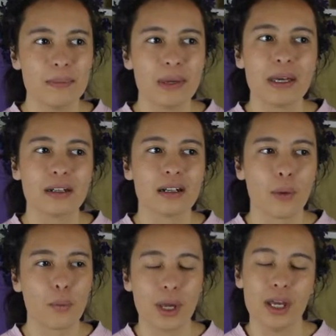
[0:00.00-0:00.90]
been a
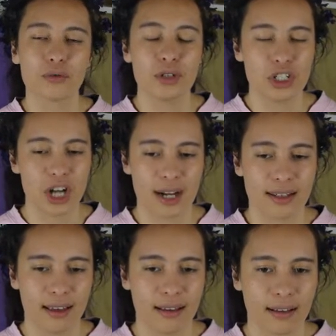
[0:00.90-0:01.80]
way of
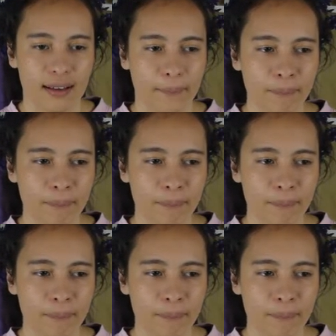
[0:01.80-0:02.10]
rejecting